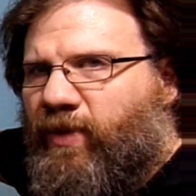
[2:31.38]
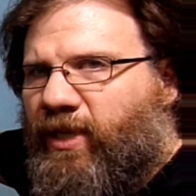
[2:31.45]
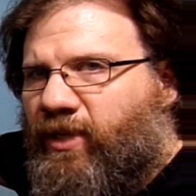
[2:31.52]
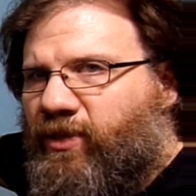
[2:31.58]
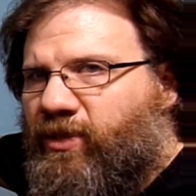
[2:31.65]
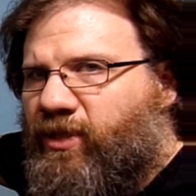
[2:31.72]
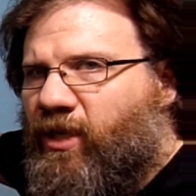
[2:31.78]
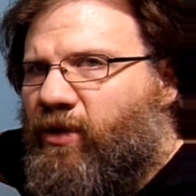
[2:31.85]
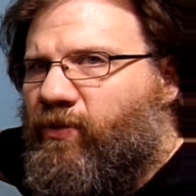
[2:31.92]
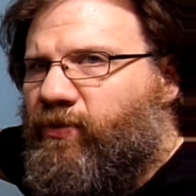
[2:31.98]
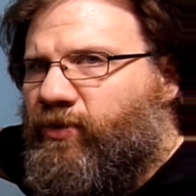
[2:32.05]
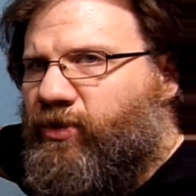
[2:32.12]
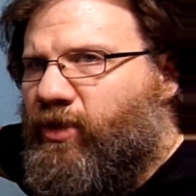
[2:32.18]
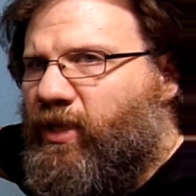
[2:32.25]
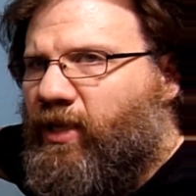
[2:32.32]
itself,
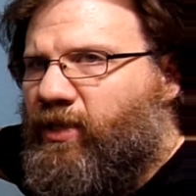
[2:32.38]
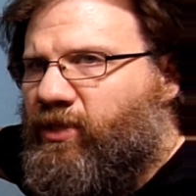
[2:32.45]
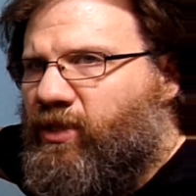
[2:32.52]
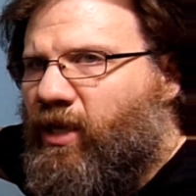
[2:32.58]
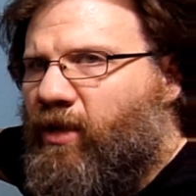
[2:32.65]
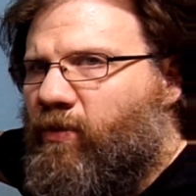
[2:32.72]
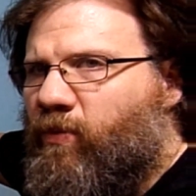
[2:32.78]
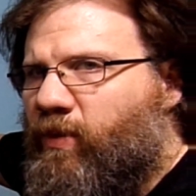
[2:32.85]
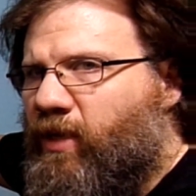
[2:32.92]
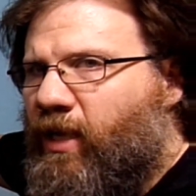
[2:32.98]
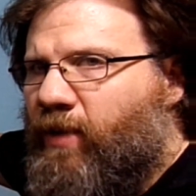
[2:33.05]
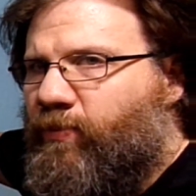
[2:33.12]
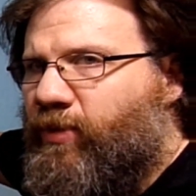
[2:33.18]
should I say, when I